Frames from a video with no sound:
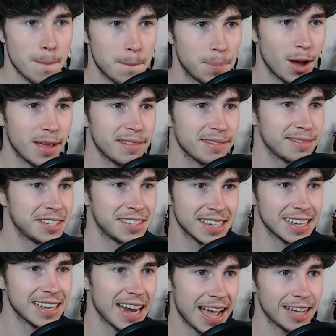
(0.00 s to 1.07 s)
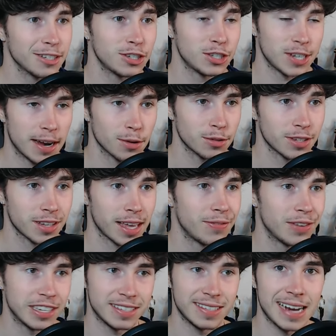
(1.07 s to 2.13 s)
But seeing as Shadow Slave
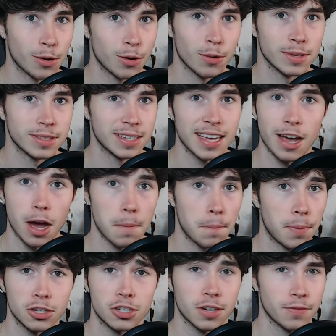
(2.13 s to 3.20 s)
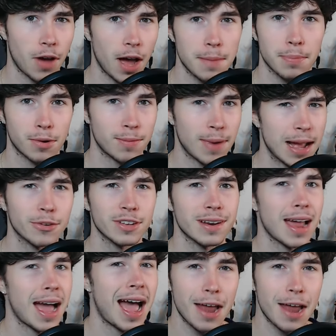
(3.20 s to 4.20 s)
is now going to get a bunch of hype around it,